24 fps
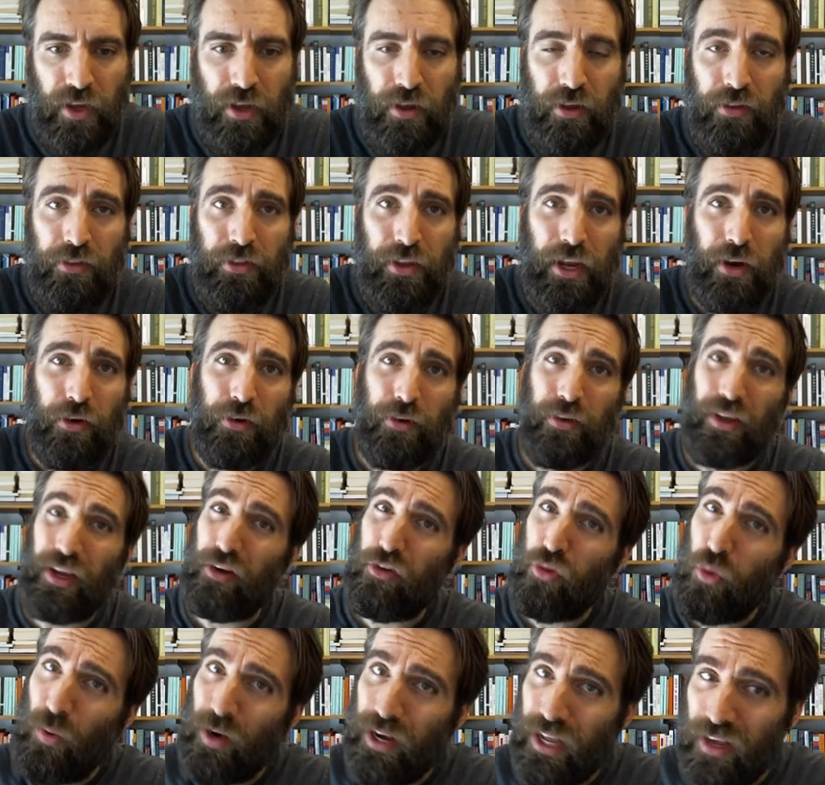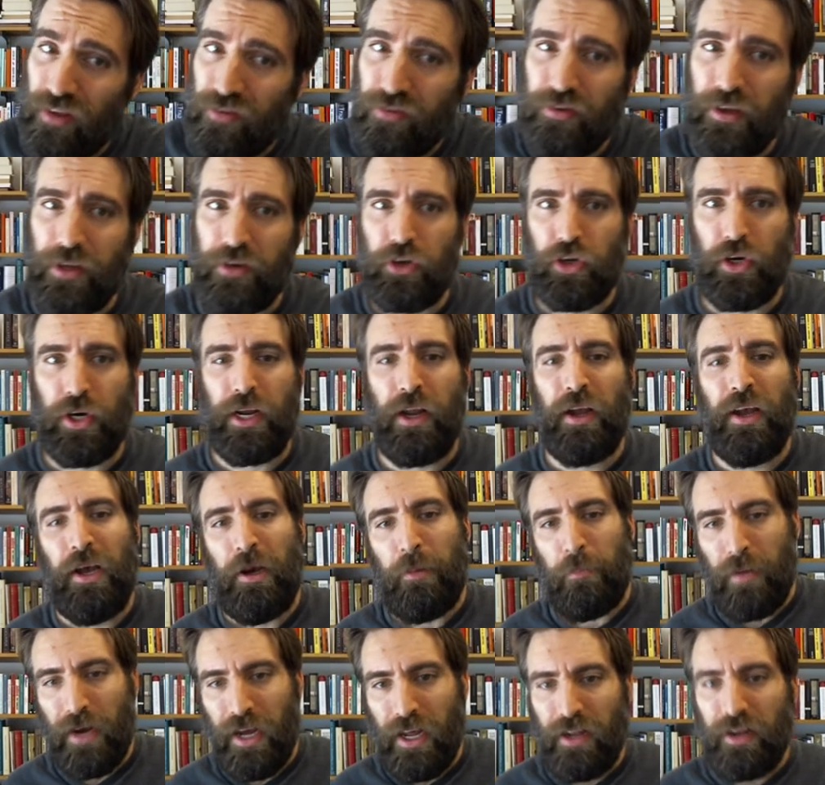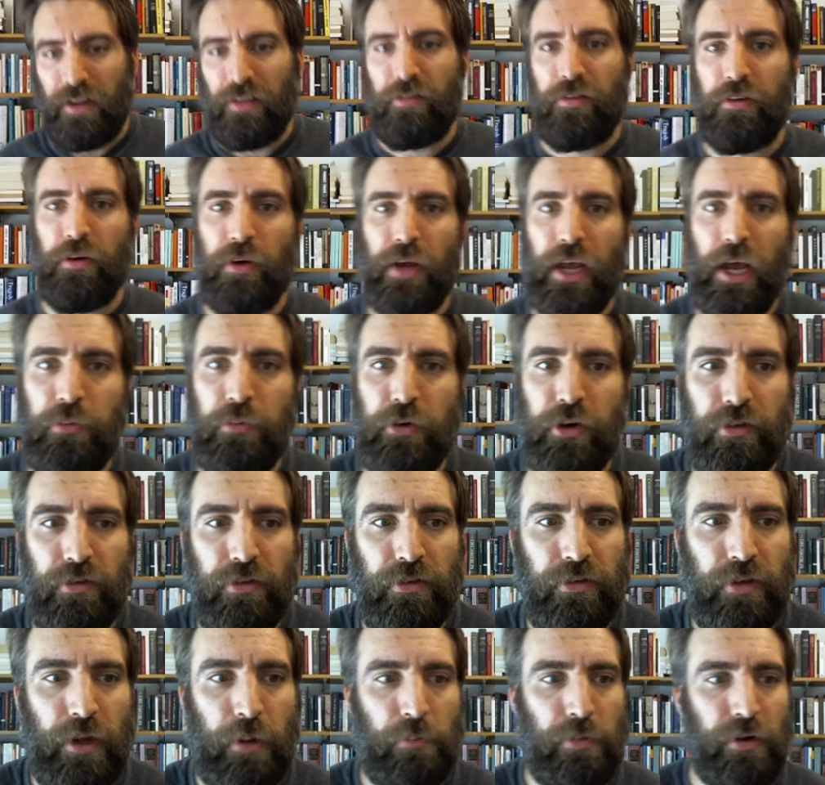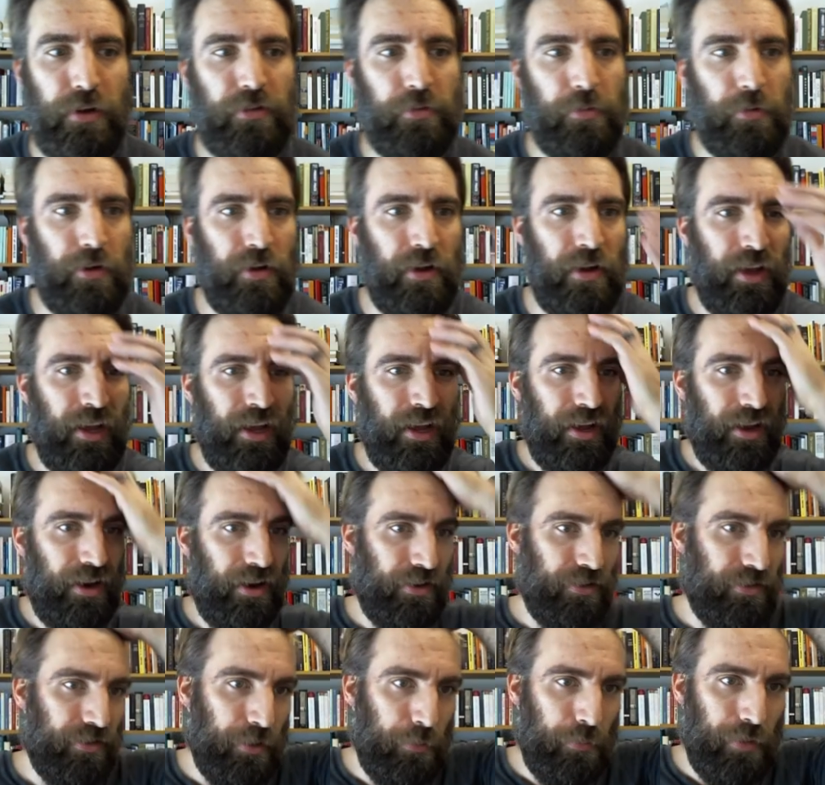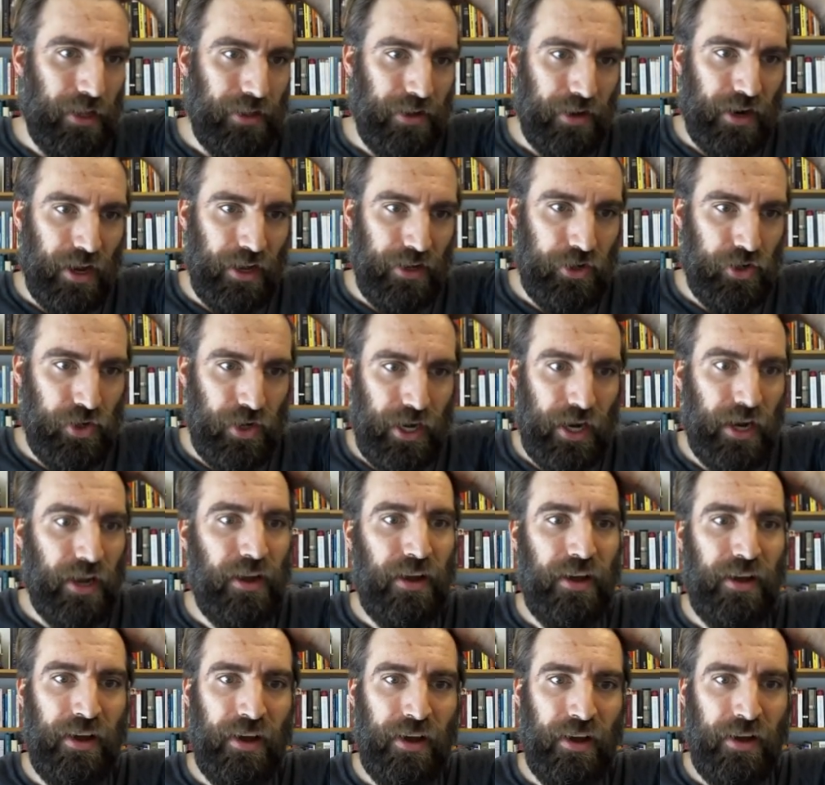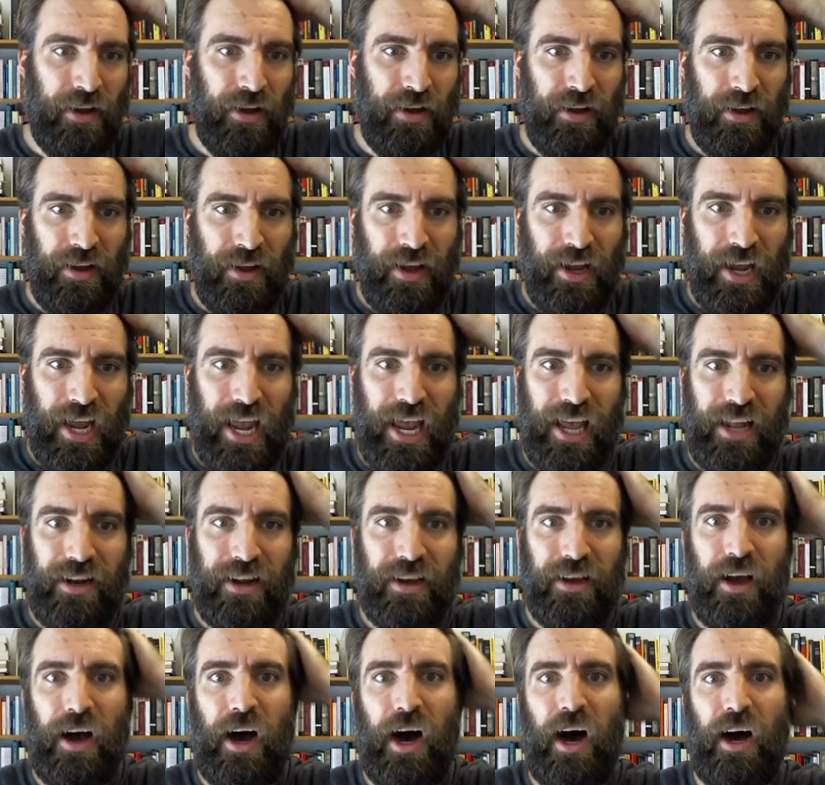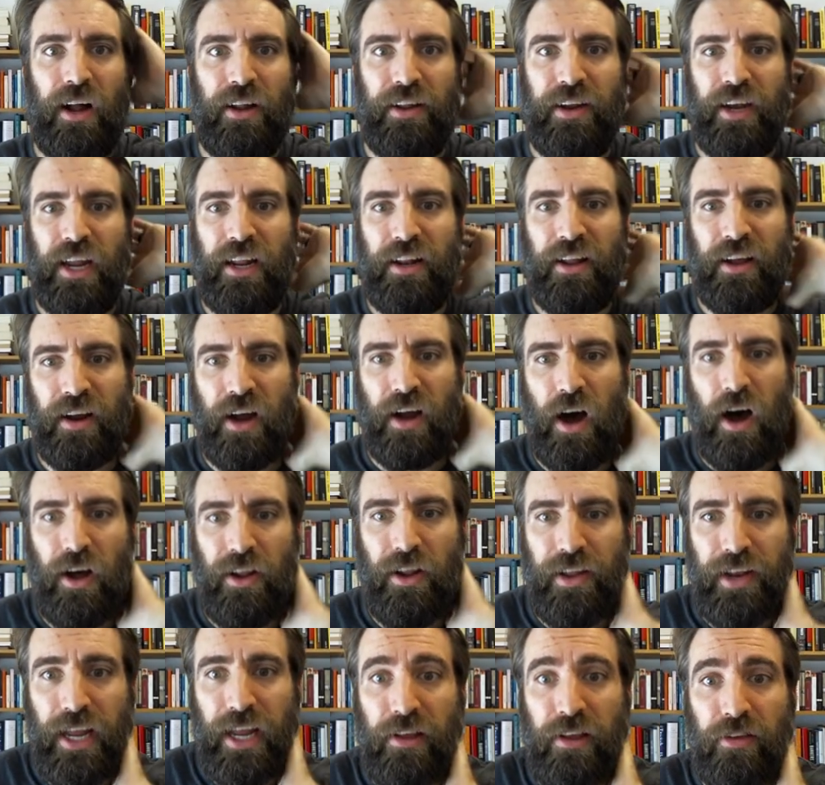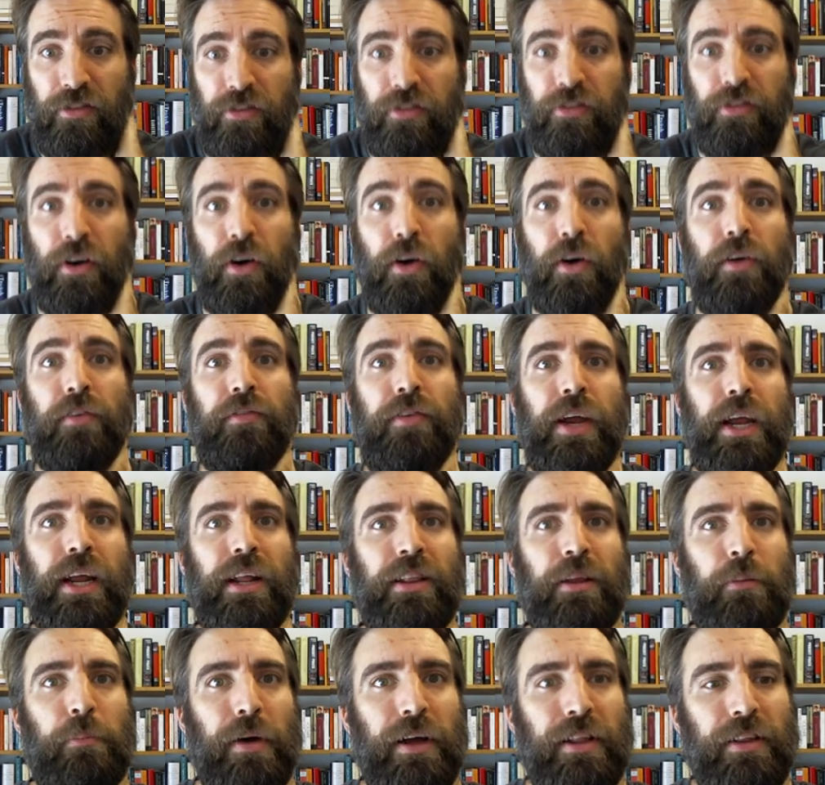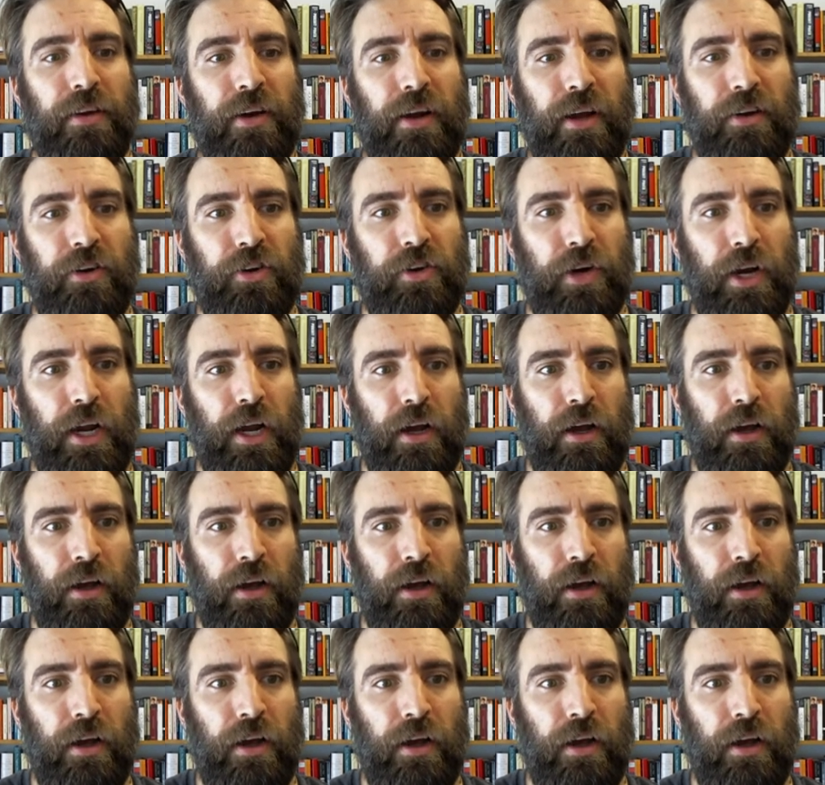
the early twentieth century, but it still captures the same principle. There's the mother country and the colony, the colony serving the mother country.